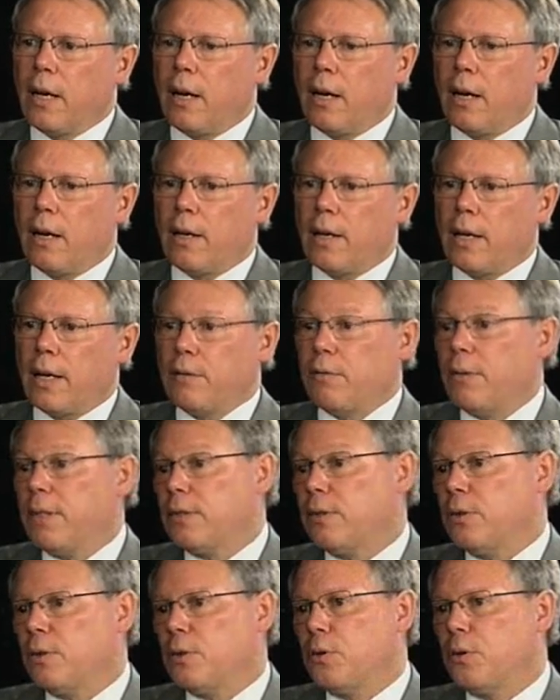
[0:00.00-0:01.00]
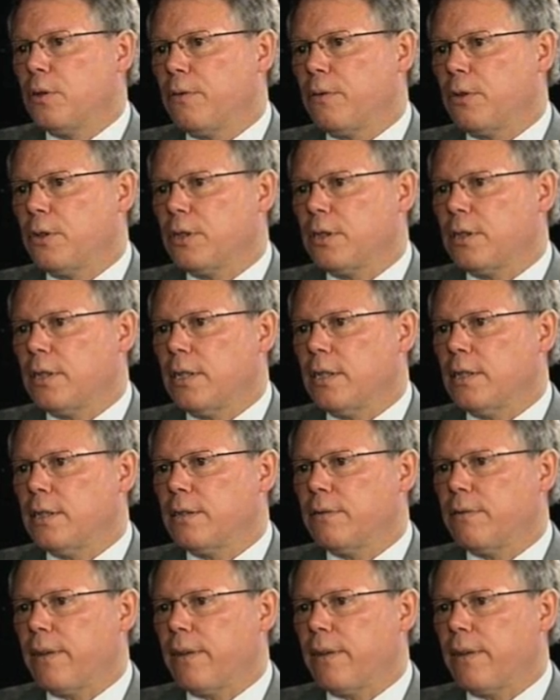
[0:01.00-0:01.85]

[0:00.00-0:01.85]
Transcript: At research universities,